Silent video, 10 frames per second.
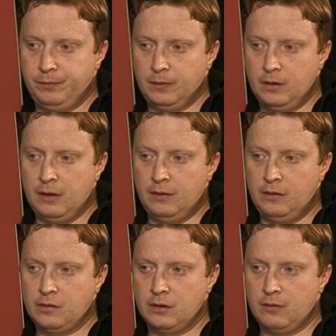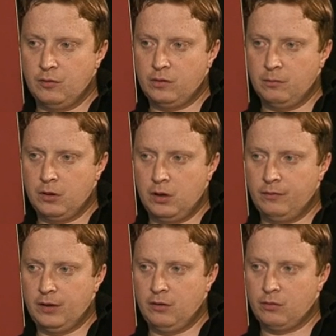And this could give us some kind of
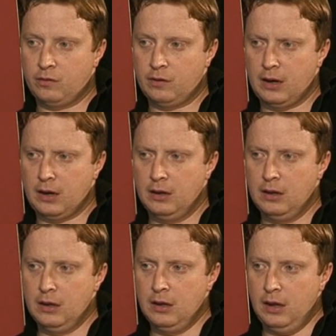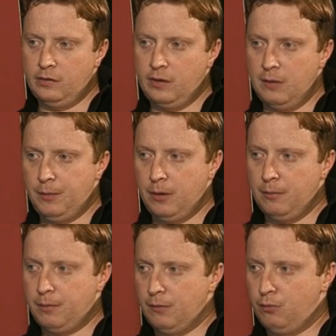dangerous attack. Instead, my
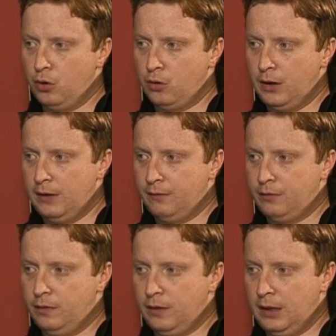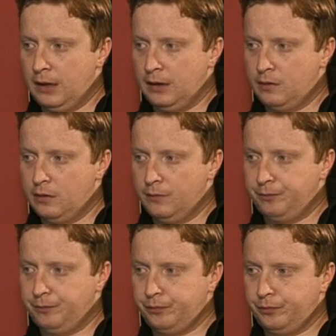opponent played rook on f to d8.
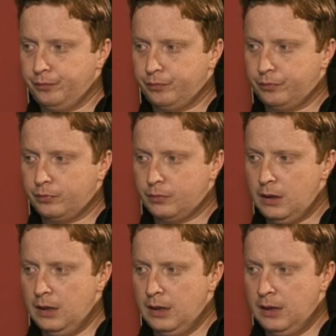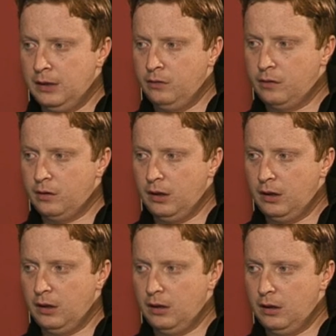And
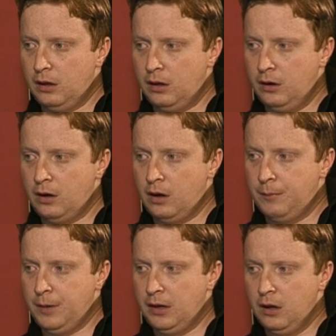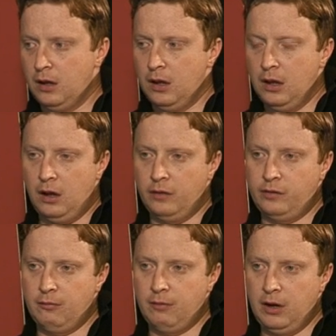I don't know, I mean, I
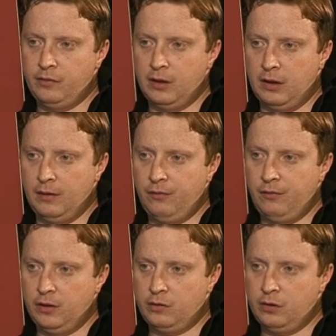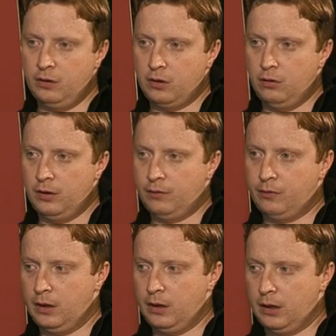suddenly realised now that if I took on
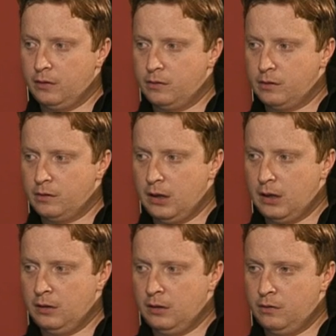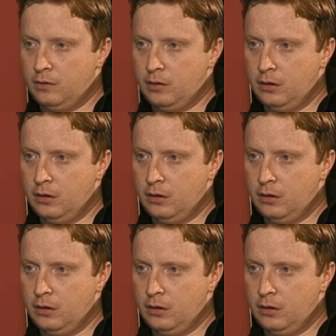f6 and